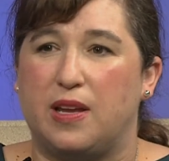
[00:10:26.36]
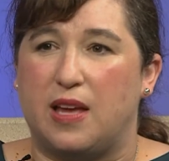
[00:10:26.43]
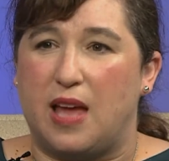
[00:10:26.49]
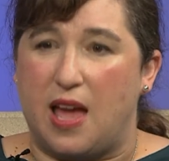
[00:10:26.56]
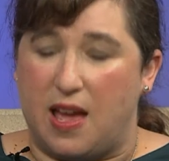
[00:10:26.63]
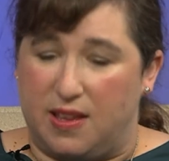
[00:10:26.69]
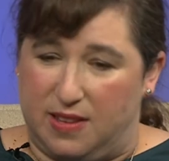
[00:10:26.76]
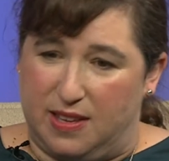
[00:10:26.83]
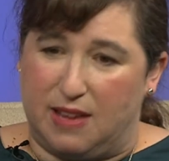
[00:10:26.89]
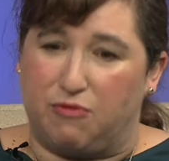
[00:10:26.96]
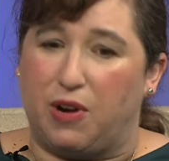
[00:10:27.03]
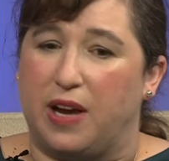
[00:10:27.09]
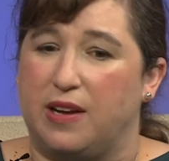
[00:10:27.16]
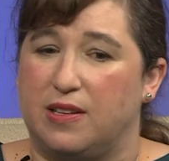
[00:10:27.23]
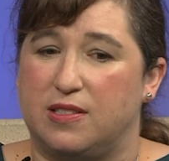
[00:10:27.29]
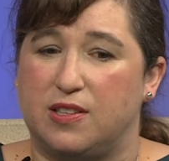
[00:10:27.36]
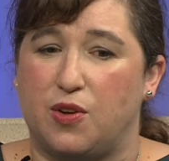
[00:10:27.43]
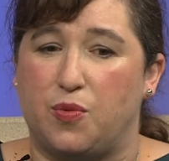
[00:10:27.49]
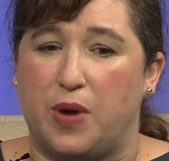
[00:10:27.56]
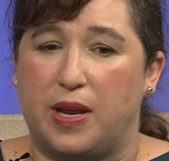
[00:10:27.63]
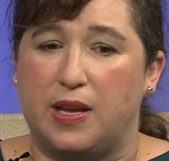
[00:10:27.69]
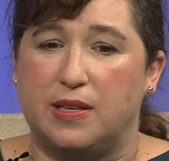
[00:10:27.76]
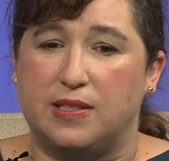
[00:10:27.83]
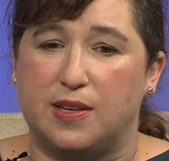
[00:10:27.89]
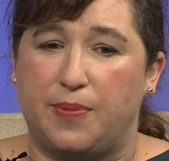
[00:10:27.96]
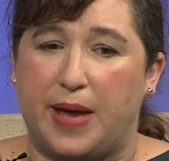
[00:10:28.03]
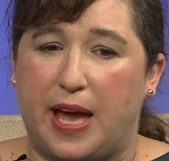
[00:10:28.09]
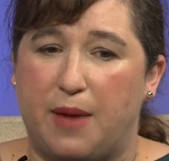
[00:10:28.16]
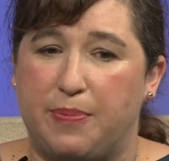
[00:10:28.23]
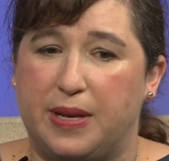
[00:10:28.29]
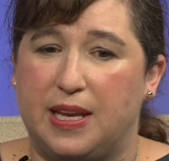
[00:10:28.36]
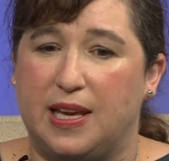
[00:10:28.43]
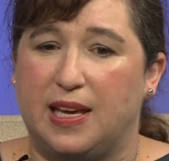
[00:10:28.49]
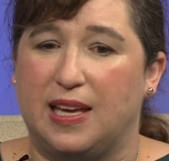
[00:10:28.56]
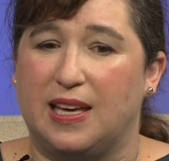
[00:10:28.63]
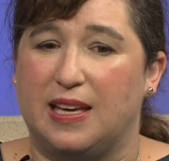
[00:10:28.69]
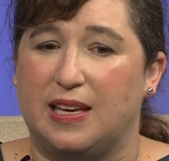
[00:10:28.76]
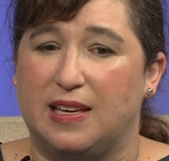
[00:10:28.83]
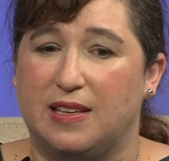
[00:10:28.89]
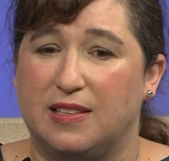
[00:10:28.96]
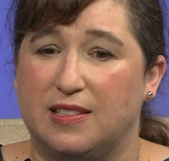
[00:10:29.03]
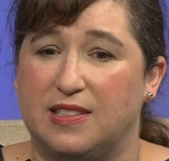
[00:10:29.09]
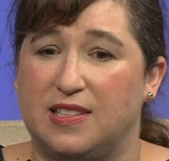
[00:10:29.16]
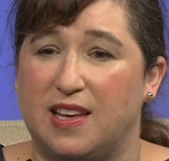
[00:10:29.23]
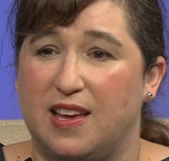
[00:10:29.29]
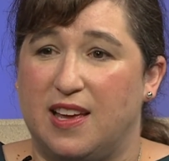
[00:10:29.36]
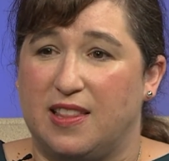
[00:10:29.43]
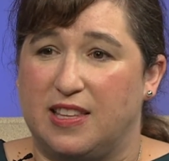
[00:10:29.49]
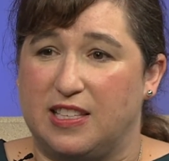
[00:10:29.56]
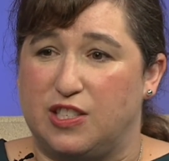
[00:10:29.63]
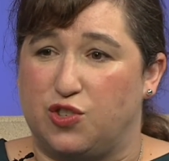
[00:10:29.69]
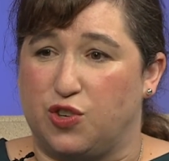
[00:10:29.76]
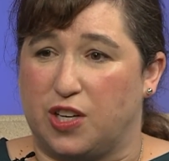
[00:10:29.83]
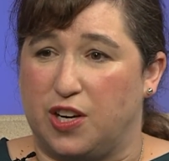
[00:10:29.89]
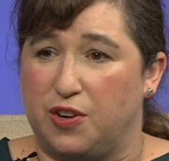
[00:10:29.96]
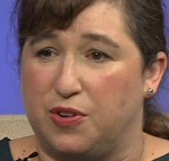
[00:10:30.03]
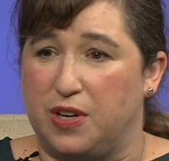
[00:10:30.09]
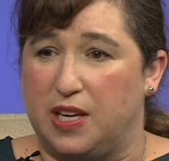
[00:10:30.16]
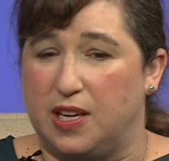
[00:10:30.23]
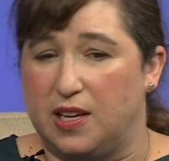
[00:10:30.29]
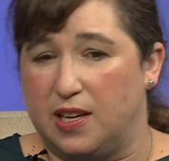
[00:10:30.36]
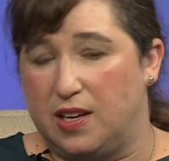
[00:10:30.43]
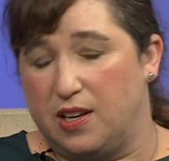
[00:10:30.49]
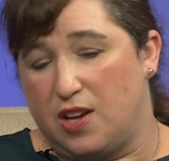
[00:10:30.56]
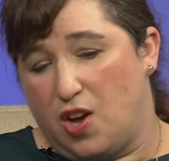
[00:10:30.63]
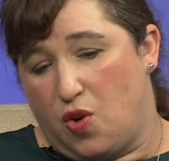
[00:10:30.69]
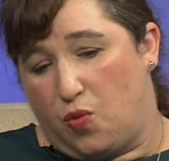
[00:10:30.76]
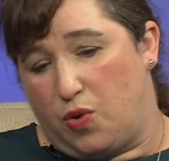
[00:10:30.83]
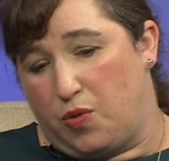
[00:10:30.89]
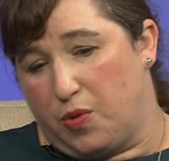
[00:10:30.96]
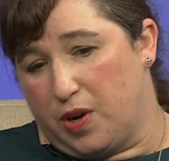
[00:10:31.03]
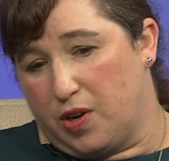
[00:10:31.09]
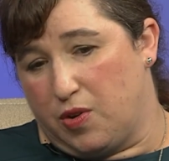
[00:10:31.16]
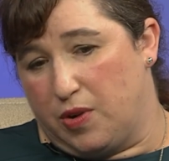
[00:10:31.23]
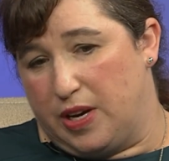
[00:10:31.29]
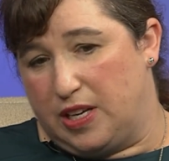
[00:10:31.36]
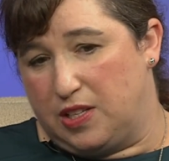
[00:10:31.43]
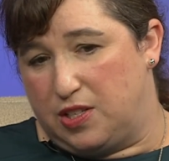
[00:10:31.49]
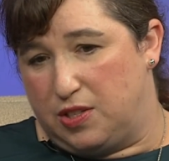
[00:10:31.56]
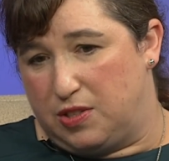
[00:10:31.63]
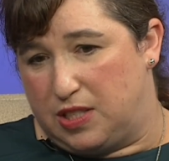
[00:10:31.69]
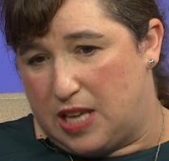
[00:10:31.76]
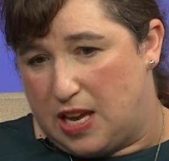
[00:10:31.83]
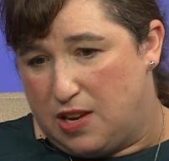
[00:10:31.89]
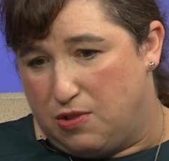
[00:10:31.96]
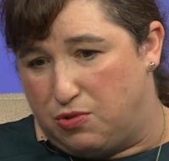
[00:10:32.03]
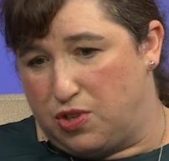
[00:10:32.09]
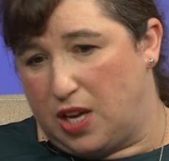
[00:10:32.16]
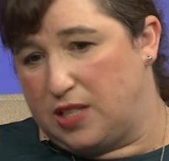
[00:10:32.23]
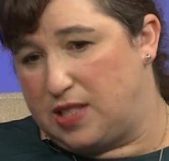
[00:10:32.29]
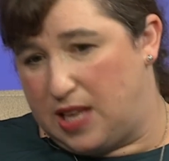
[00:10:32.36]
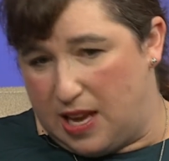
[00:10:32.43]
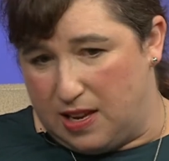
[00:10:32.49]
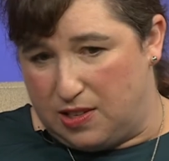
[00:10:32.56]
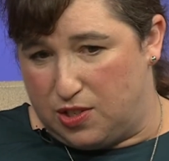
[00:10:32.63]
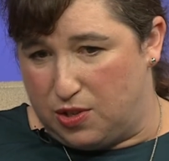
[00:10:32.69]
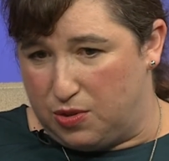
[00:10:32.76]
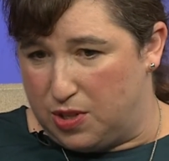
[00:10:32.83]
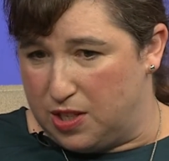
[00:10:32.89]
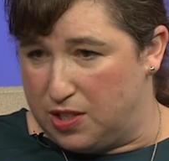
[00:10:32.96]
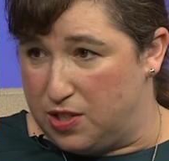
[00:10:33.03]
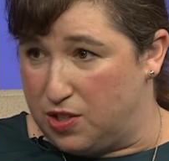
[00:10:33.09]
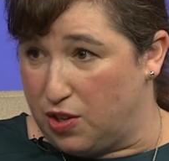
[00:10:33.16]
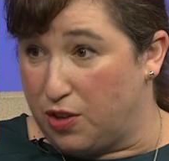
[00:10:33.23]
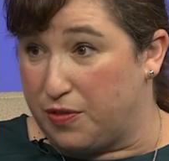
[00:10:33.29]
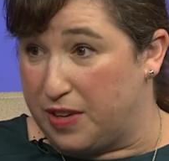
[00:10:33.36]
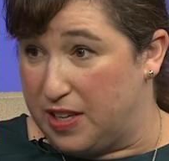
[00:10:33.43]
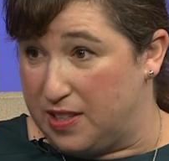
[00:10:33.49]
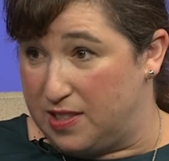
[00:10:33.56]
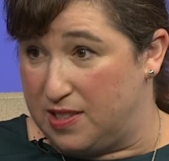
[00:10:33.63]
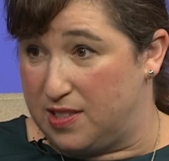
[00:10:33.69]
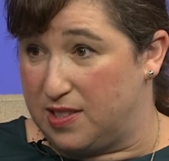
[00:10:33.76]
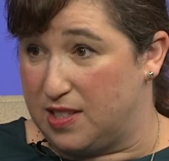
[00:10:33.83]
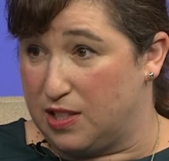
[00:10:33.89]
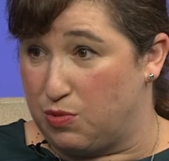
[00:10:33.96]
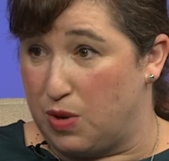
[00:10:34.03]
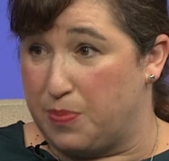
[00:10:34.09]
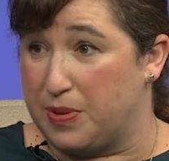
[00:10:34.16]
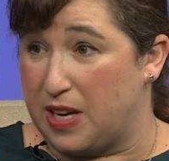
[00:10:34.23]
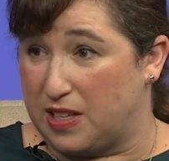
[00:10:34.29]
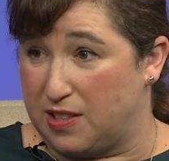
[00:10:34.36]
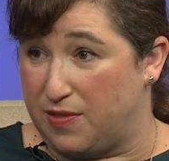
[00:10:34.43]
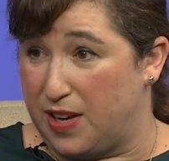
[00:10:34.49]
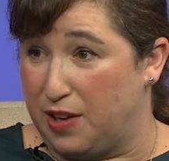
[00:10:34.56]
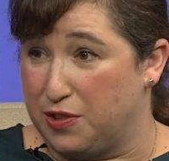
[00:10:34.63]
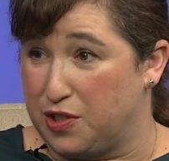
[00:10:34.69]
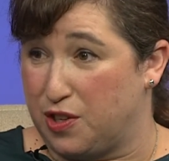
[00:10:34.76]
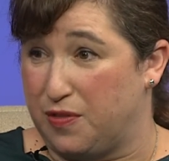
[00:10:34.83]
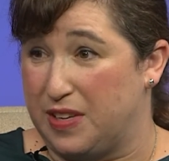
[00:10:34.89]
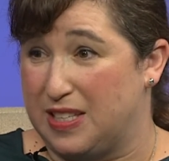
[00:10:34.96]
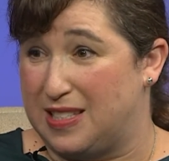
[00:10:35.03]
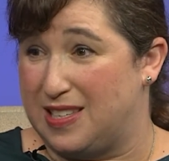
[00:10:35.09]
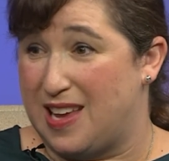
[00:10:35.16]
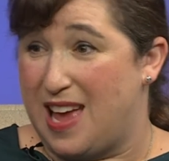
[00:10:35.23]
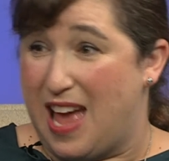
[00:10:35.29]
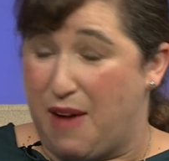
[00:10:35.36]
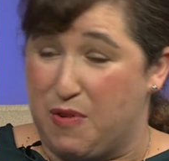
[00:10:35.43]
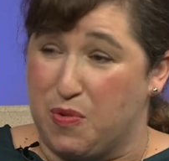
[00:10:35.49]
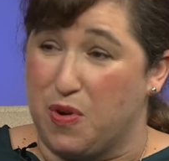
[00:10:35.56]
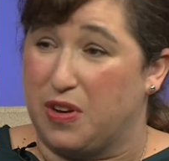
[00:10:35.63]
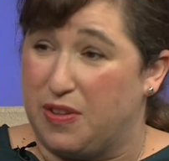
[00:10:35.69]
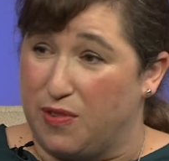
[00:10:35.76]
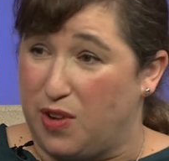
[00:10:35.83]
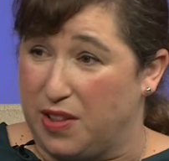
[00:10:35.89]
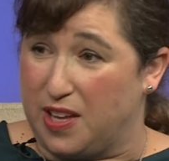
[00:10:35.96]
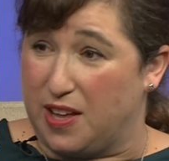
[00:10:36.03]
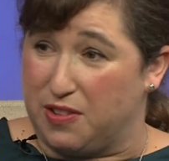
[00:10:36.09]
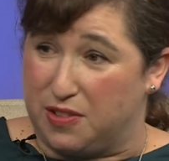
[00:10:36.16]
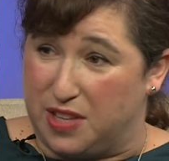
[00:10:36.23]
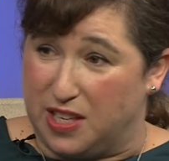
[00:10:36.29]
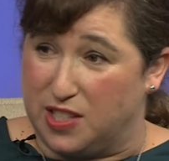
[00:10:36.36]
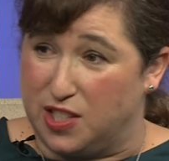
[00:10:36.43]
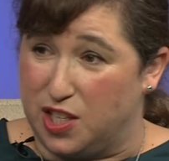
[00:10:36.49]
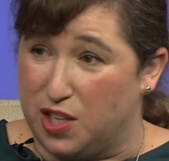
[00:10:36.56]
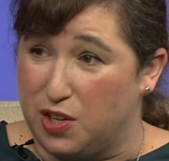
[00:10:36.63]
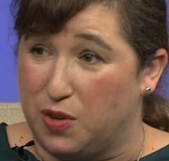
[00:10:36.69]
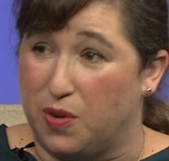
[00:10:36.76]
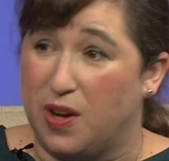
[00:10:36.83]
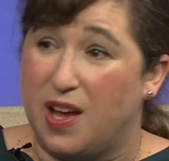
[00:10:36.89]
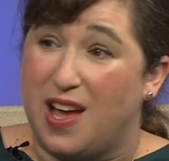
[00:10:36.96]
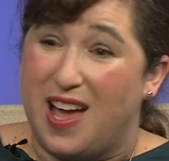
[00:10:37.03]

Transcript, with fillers: Uh, right. So what ends up happening is this draconian. Well, we're going to say you just can't do this service, this reproductive health service, and we won't give you all the other things too.